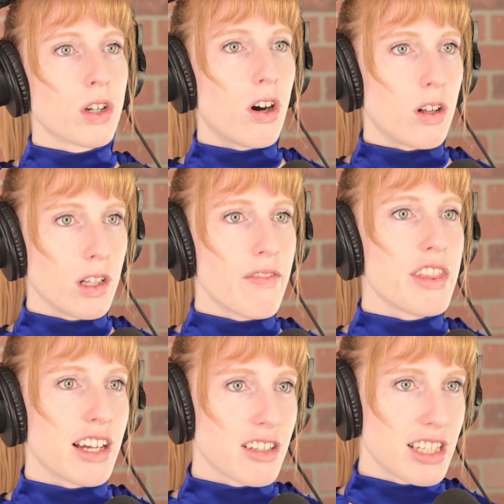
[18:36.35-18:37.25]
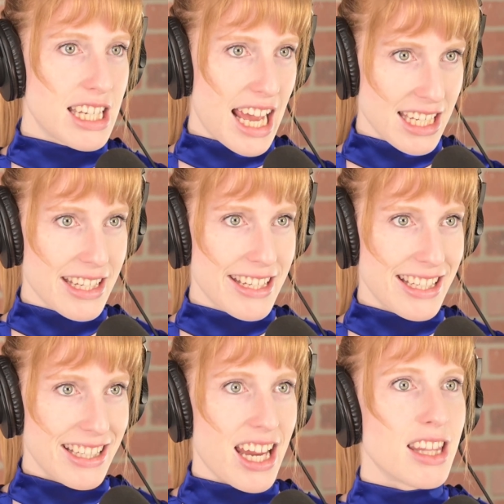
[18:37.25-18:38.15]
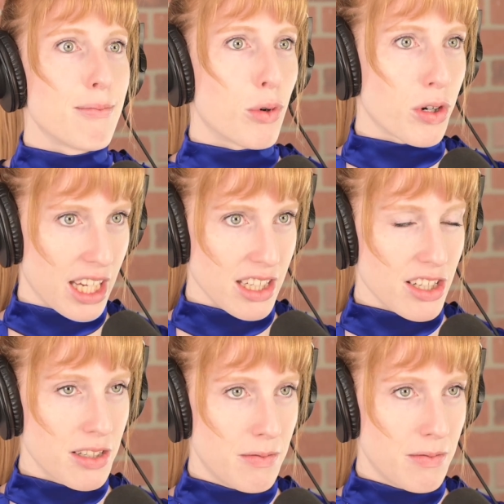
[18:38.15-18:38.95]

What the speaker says: all of their debts in the mortgage.